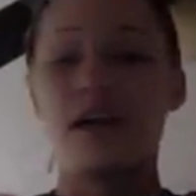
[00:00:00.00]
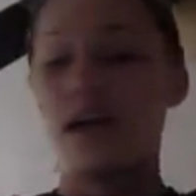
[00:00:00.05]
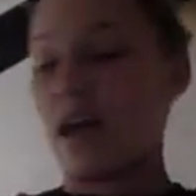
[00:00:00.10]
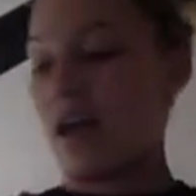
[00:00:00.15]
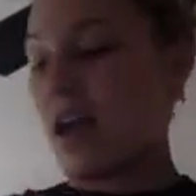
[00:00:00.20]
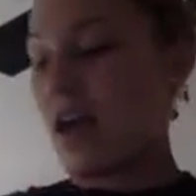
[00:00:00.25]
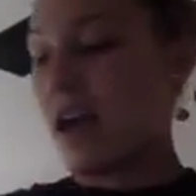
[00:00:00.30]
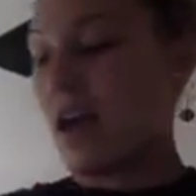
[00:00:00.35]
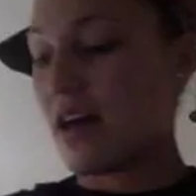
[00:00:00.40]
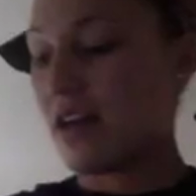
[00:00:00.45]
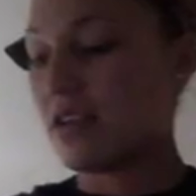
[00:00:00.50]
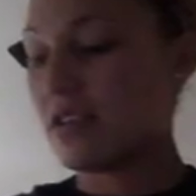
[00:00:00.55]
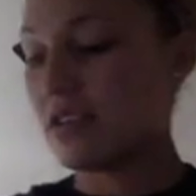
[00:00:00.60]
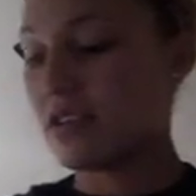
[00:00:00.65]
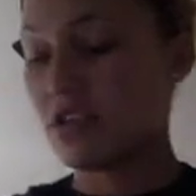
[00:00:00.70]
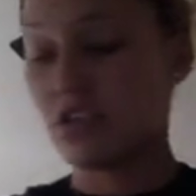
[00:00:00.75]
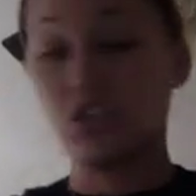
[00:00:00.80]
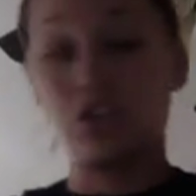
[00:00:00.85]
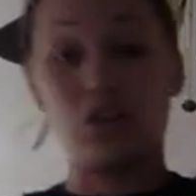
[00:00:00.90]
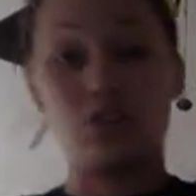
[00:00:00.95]

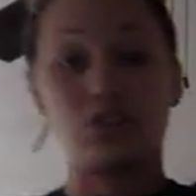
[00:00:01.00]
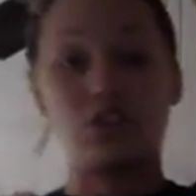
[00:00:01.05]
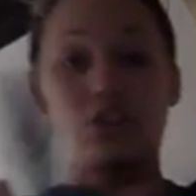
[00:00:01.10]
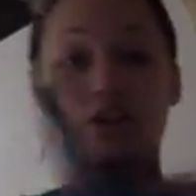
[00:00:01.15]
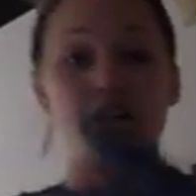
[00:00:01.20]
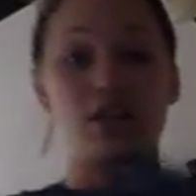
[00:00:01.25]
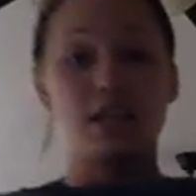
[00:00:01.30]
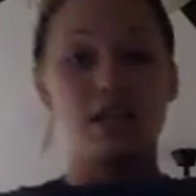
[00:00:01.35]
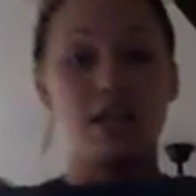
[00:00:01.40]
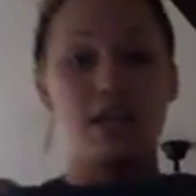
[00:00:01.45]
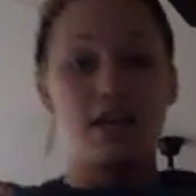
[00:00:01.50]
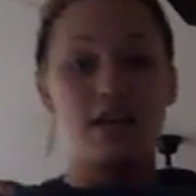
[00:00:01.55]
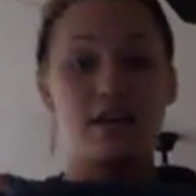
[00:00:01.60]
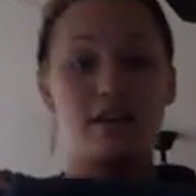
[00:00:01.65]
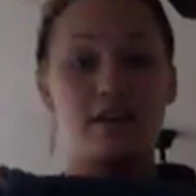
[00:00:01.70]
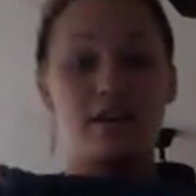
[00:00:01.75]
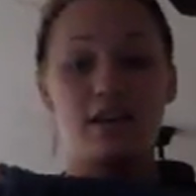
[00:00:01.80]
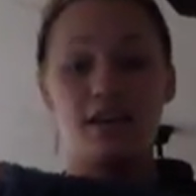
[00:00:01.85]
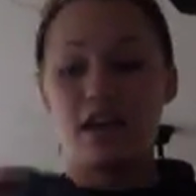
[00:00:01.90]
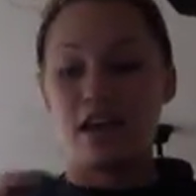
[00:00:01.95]
and your tourniquet,
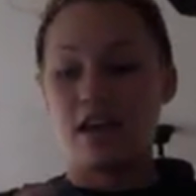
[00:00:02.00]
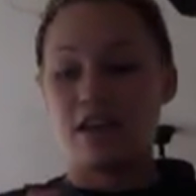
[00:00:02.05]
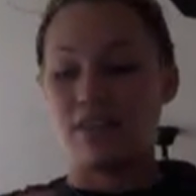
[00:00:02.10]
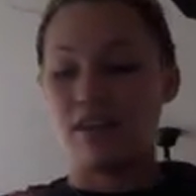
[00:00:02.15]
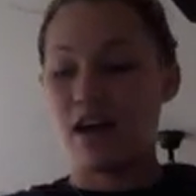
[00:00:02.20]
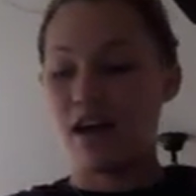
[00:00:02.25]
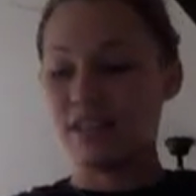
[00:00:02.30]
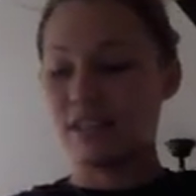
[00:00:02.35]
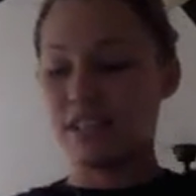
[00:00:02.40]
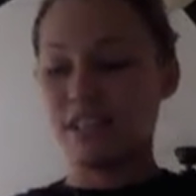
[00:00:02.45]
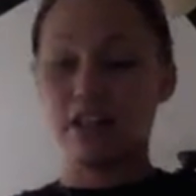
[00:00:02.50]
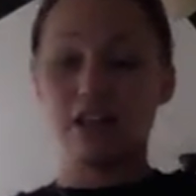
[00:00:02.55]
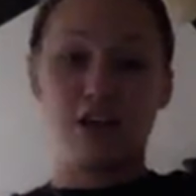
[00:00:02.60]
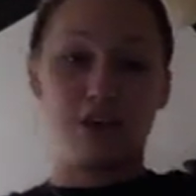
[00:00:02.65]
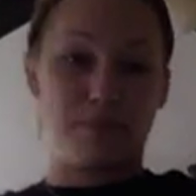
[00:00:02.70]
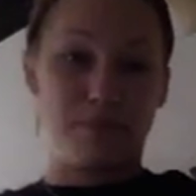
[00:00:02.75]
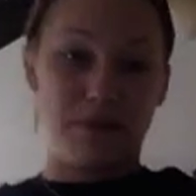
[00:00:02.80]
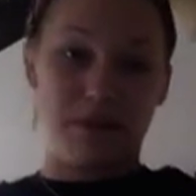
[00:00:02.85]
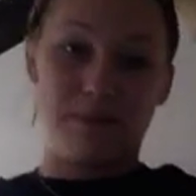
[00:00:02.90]
and lastly your